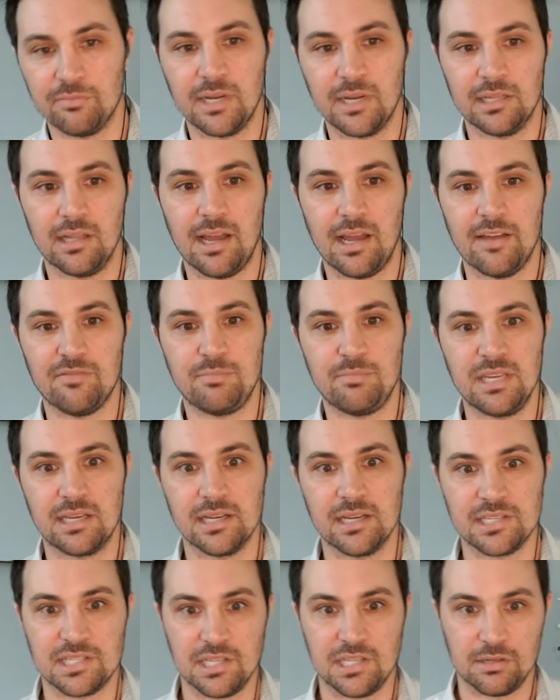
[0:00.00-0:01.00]
my life?
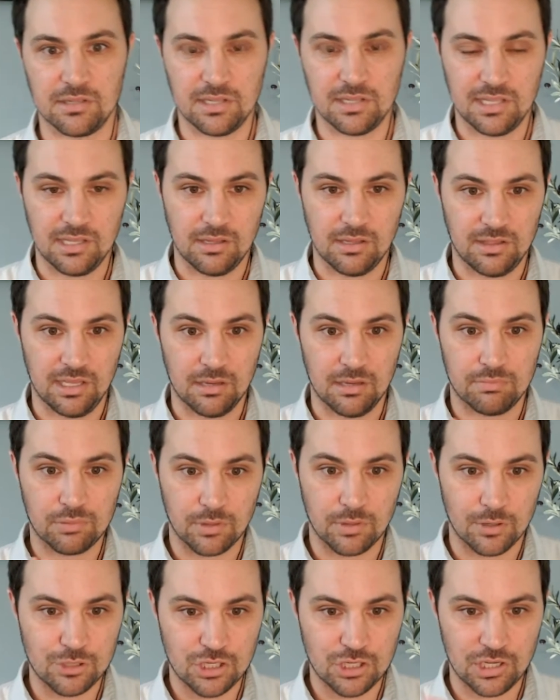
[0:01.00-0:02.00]
Because the
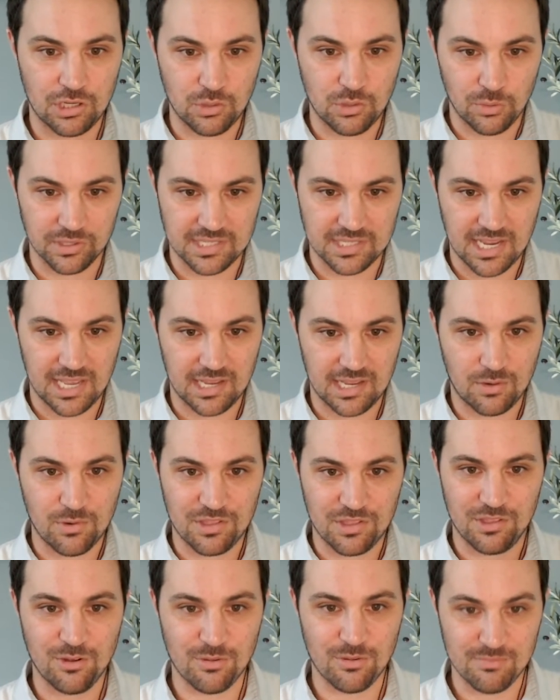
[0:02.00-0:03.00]
approach that you will take
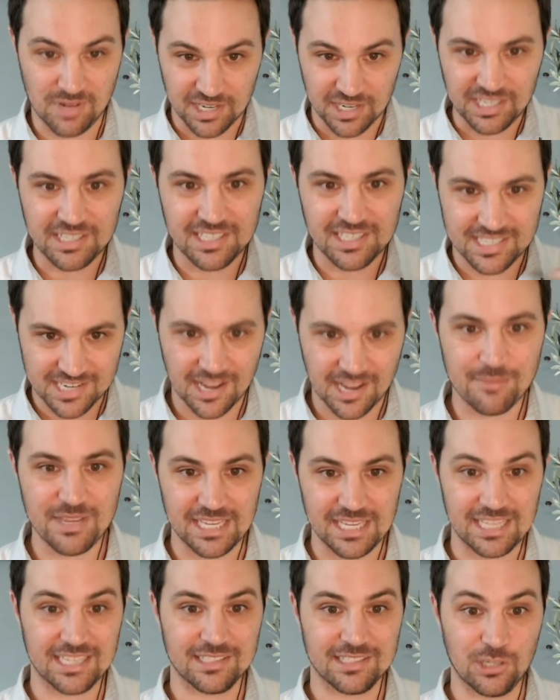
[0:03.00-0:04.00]
with your money that's coming
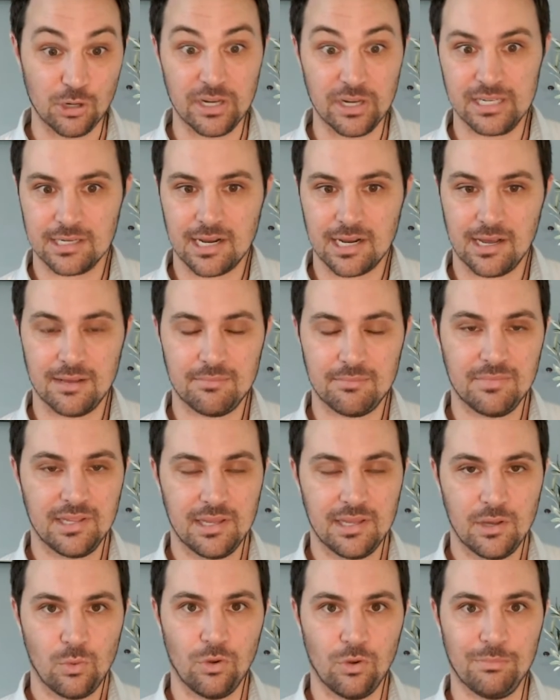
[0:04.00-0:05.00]
in, your income,
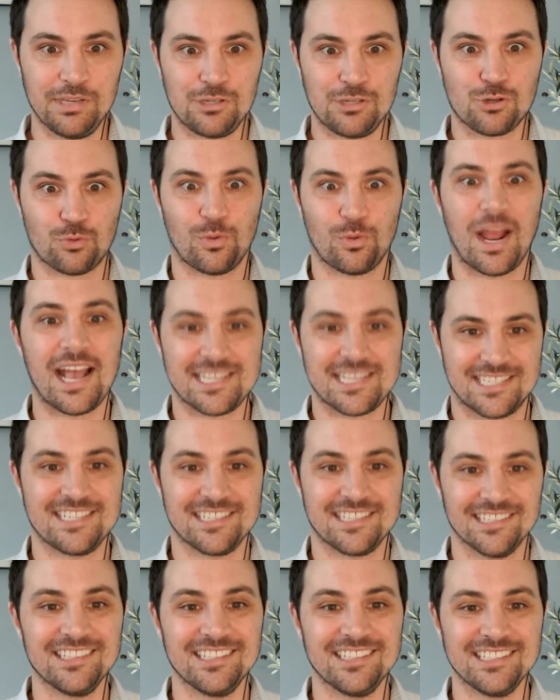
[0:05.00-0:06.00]
will be
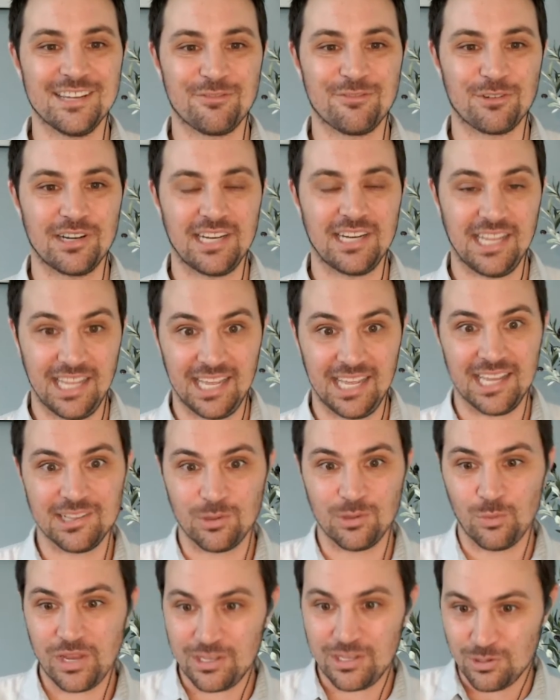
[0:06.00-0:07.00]
drastically different, and the
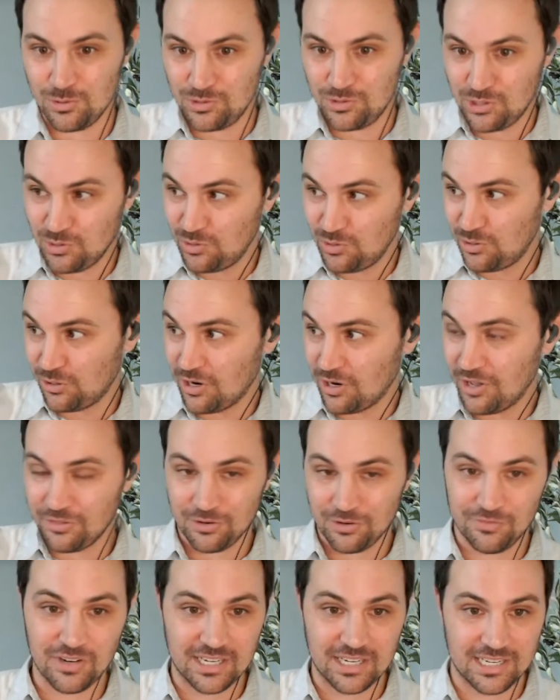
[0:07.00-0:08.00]
way you do your other
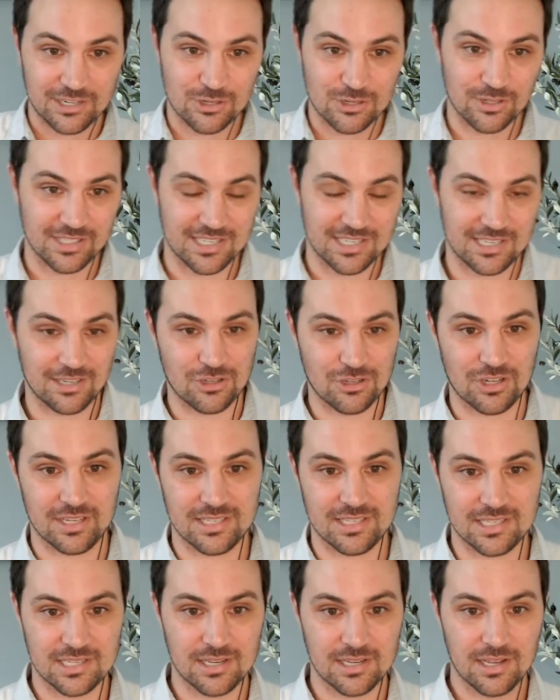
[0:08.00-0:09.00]
financial
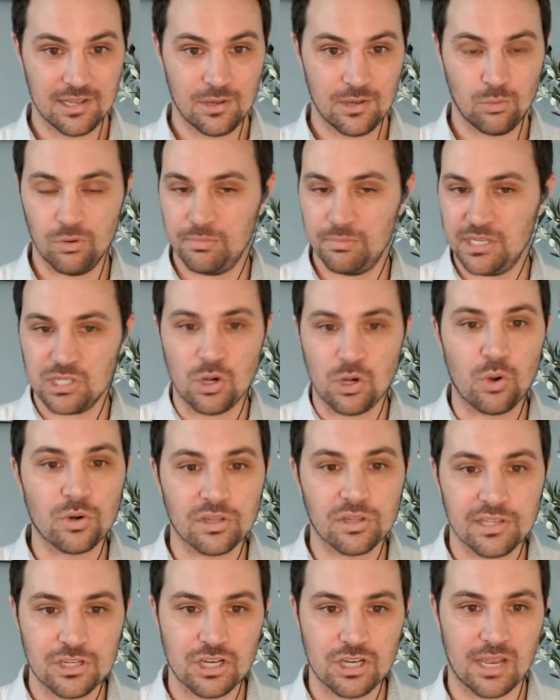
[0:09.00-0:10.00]
decisions will be
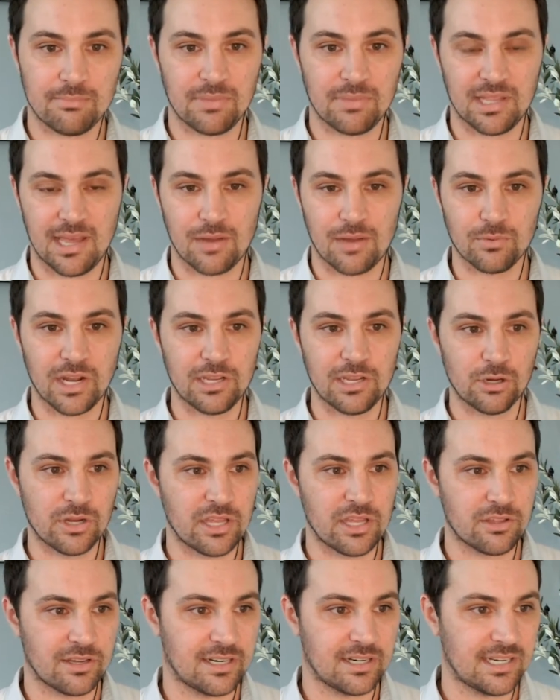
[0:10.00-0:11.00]
totally shaped by that, right? You're
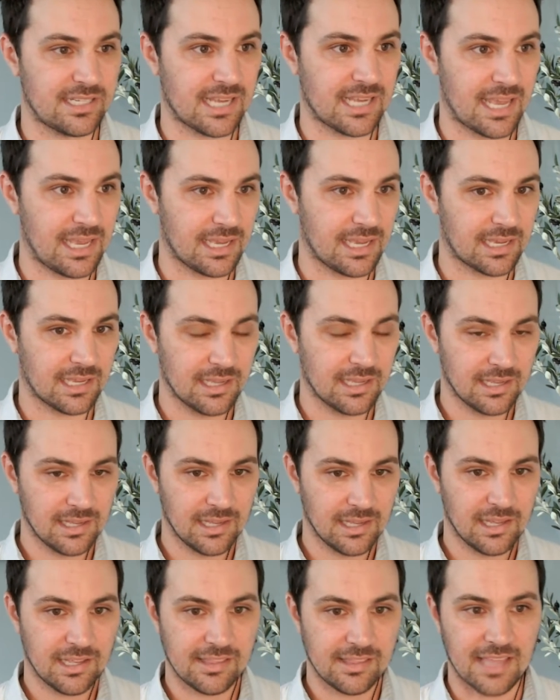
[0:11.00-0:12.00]
either going to take
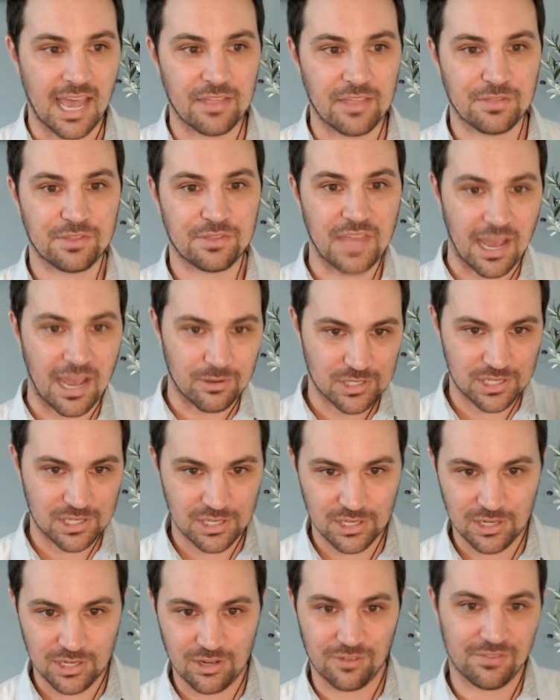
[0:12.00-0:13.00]
that
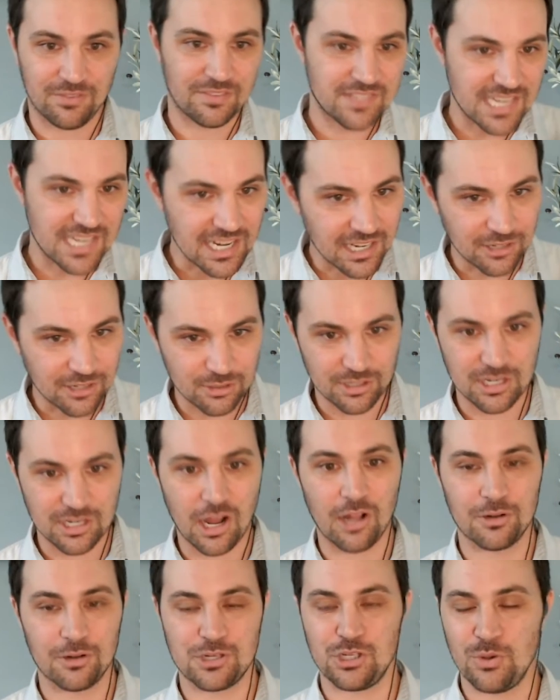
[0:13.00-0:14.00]
$1,000 or
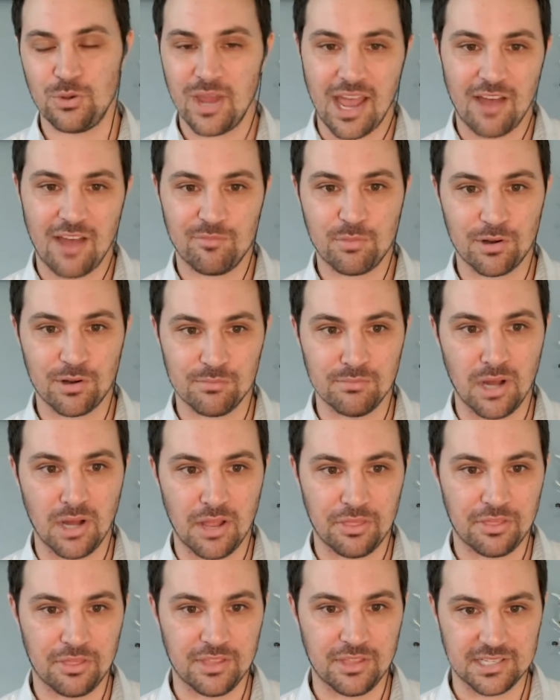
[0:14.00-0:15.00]
$1,500 you have per
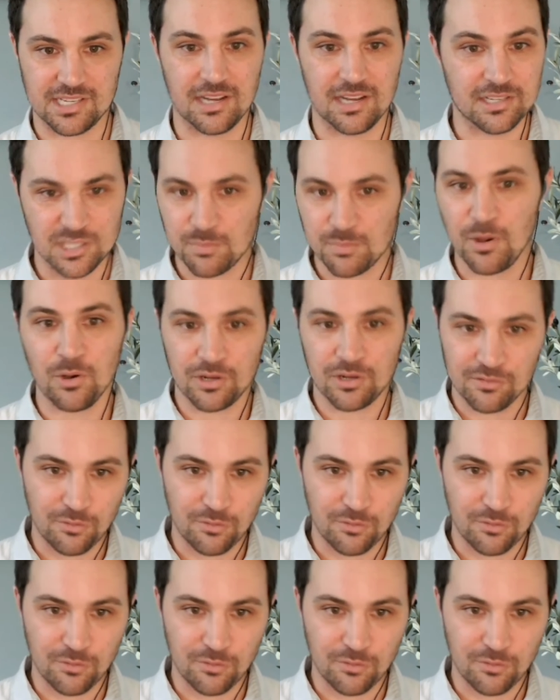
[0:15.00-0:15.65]
month that's unspoken